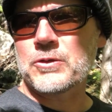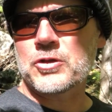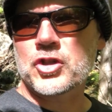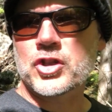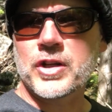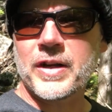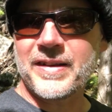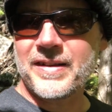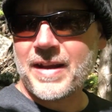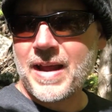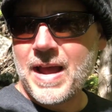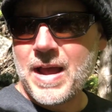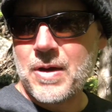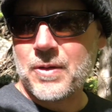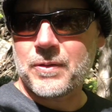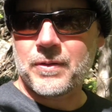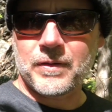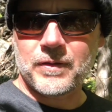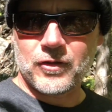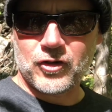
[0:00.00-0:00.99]
shut
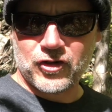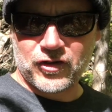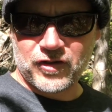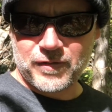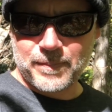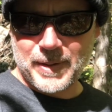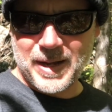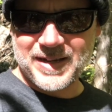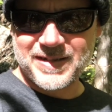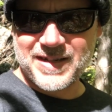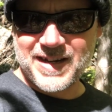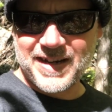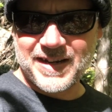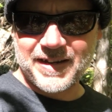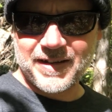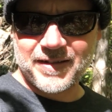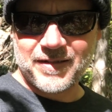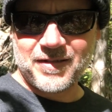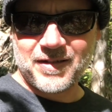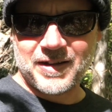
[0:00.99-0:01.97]
down just
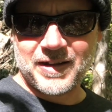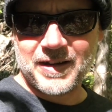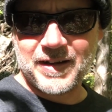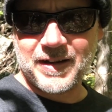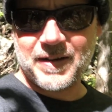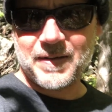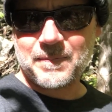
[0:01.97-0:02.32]
spontaneously.